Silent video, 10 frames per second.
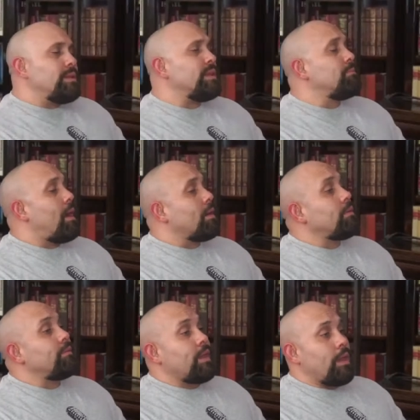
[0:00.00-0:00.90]
a model
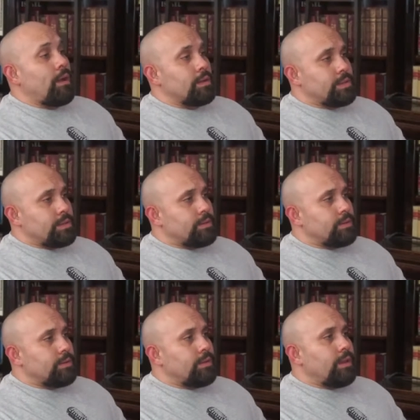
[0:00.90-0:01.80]
of chaos.
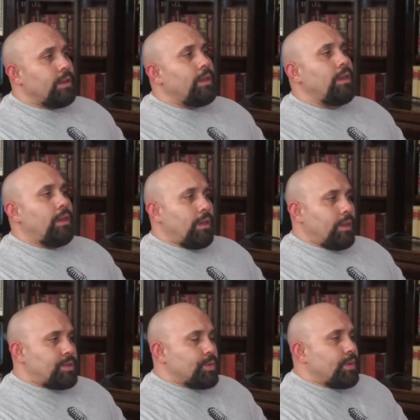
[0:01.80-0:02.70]
I think so. It,
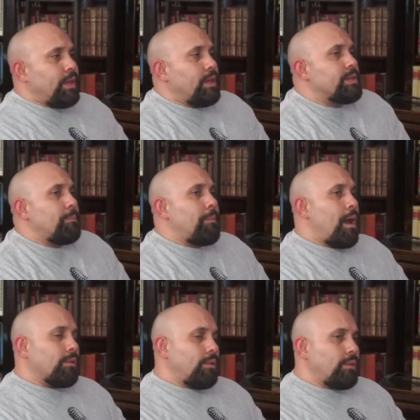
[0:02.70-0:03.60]
it truly is a
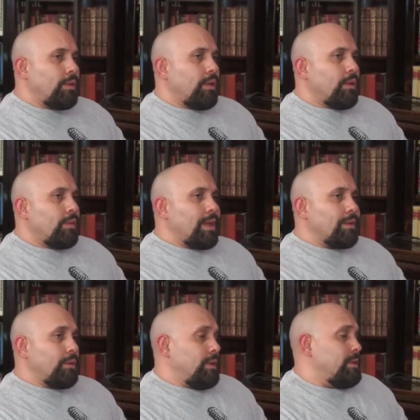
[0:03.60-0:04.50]
model that
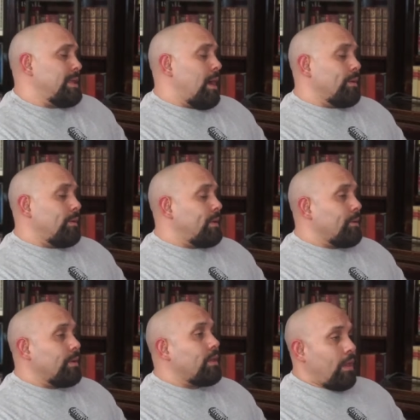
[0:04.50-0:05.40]
leads down a
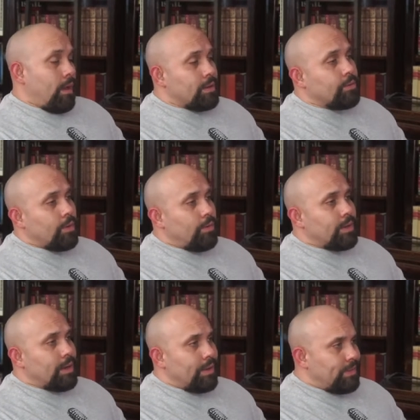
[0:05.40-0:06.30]
very chaotic road.
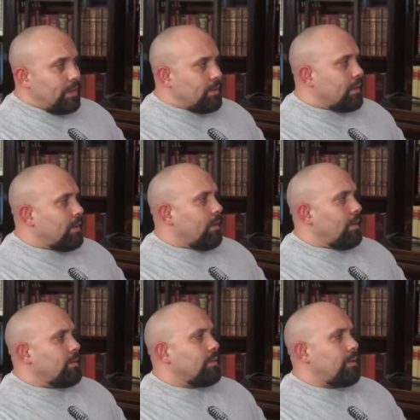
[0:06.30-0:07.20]
And I think,
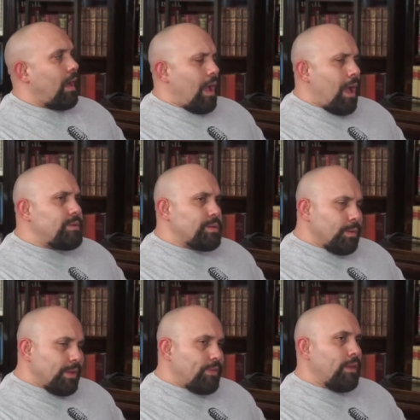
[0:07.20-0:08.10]
I, I
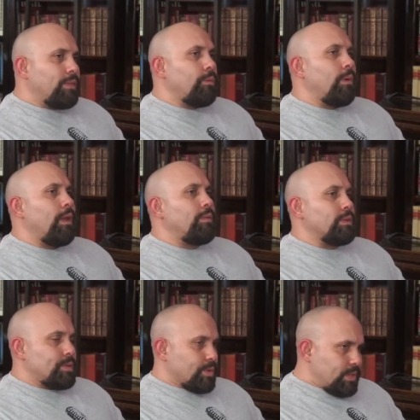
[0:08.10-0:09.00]
truly think the way the
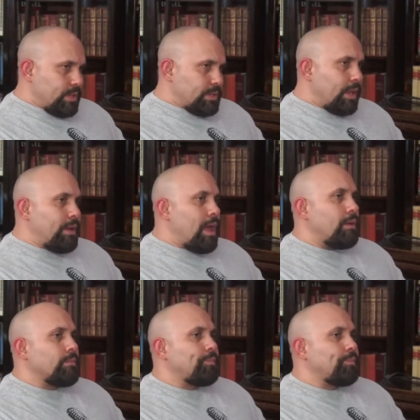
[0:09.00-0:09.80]
church is laid out